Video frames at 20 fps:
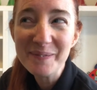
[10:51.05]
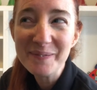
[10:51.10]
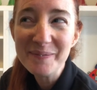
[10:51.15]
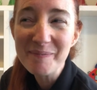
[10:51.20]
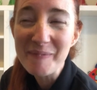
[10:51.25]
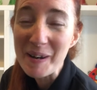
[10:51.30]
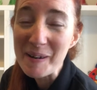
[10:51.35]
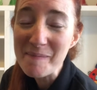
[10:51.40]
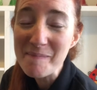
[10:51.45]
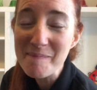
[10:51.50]

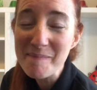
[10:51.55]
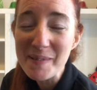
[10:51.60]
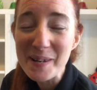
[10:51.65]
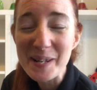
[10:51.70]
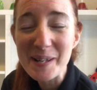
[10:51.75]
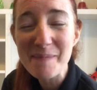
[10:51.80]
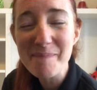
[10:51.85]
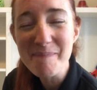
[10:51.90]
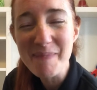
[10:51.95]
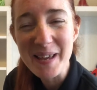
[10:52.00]

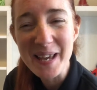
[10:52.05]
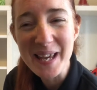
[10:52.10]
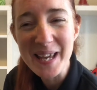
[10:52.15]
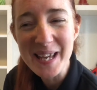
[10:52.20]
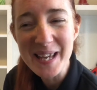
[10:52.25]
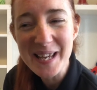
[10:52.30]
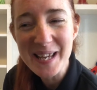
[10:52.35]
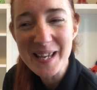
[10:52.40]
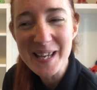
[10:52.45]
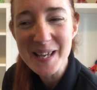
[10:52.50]

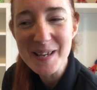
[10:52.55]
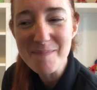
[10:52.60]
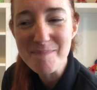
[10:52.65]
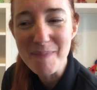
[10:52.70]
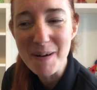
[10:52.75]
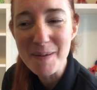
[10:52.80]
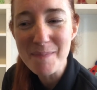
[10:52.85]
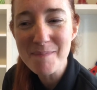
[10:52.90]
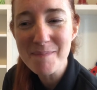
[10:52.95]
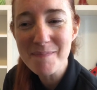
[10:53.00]
Bumblebee,
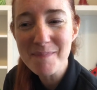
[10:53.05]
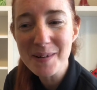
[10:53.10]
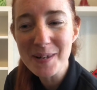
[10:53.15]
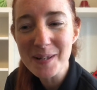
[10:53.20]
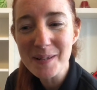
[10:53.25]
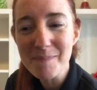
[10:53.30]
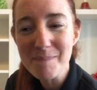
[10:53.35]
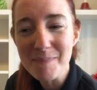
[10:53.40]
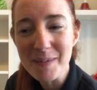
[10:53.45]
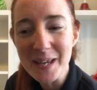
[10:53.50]

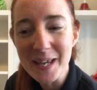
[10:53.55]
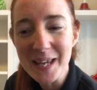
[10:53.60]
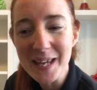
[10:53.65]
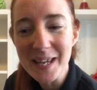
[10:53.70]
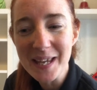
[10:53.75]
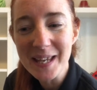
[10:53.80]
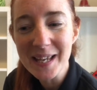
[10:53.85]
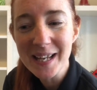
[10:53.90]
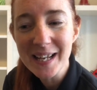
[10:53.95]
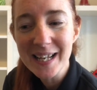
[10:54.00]

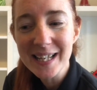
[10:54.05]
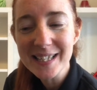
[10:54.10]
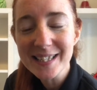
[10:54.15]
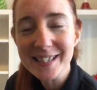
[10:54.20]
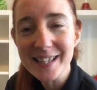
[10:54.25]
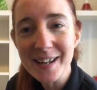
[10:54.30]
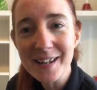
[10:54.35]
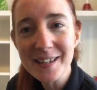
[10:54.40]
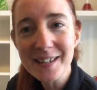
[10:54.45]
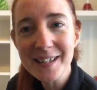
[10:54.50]
bumblebee,
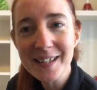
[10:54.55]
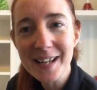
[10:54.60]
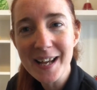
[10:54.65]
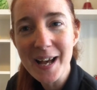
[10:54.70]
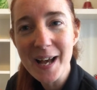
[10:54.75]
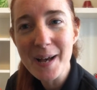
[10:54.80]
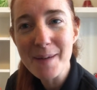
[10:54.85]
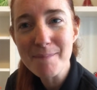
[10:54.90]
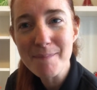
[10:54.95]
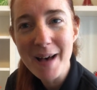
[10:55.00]
stung
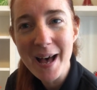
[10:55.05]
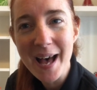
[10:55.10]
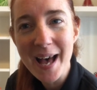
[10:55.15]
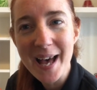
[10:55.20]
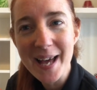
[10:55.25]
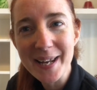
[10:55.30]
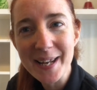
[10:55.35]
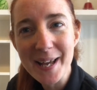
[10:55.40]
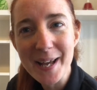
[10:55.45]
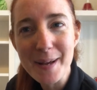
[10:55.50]
a
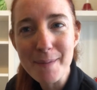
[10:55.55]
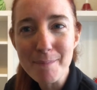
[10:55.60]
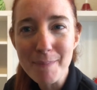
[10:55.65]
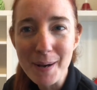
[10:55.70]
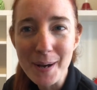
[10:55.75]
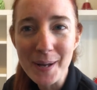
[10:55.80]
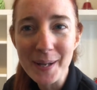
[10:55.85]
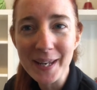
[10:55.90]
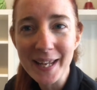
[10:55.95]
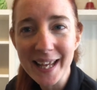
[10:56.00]
man
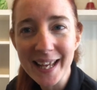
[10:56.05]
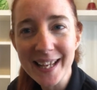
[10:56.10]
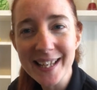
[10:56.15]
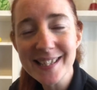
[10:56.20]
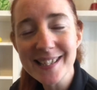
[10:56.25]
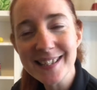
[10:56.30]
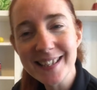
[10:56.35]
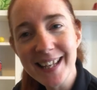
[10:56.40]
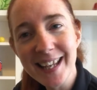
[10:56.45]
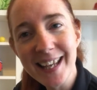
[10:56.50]
upon
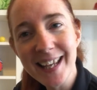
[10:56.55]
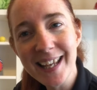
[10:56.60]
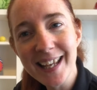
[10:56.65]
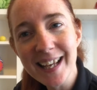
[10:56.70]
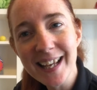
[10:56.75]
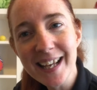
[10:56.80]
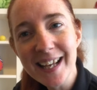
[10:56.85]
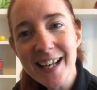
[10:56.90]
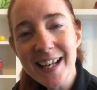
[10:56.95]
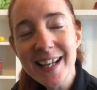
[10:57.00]
his knee,
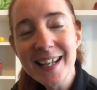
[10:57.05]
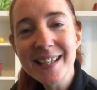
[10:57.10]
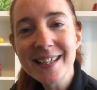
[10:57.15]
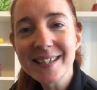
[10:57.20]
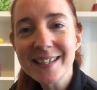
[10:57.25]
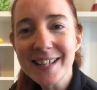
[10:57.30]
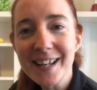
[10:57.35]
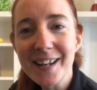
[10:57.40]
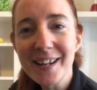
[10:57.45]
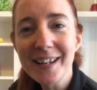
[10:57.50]

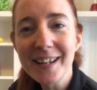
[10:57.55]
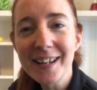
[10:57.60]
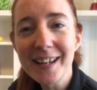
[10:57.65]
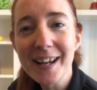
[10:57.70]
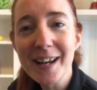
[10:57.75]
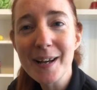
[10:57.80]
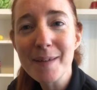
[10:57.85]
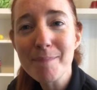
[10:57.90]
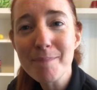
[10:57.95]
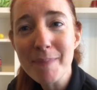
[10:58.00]
stung
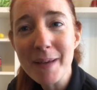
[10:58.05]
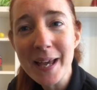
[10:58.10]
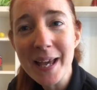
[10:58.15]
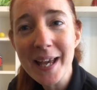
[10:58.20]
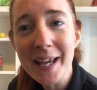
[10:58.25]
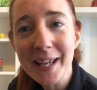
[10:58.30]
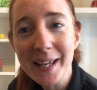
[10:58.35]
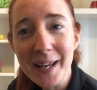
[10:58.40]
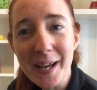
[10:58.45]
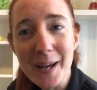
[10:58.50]
a
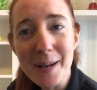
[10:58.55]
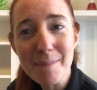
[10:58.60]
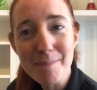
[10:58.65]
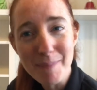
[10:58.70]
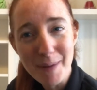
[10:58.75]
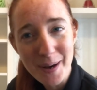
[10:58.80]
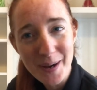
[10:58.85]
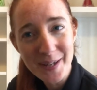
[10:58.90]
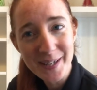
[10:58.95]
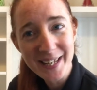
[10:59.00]
pig
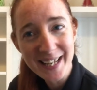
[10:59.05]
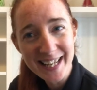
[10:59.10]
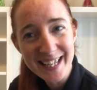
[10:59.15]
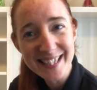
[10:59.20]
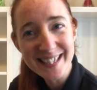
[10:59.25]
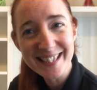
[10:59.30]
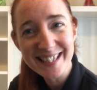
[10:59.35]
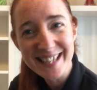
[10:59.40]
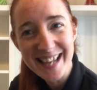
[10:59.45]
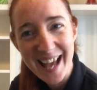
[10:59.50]
upon
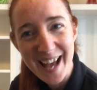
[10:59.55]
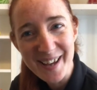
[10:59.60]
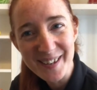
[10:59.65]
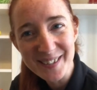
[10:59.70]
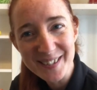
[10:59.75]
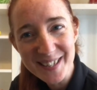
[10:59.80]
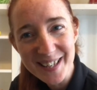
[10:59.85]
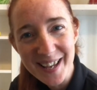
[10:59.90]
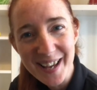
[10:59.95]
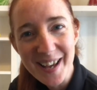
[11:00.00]
his
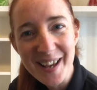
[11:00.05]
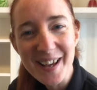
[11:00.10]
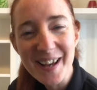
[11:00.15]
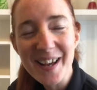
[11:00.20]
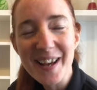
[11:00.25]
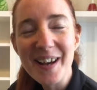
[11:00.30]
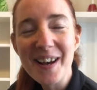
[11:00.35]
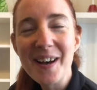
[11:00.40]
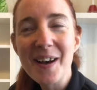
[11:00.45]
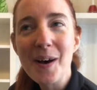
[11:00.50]
snout.
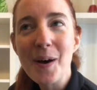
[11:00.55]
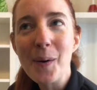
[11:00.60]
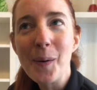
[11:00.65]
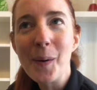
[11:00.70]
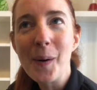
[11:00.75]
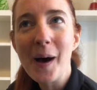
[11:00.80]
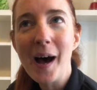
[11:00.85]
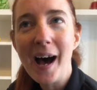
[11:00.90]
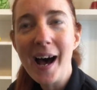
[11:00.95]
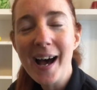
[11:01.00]

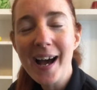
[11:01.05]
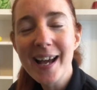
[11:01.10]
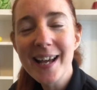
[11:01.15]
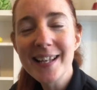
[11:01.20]
I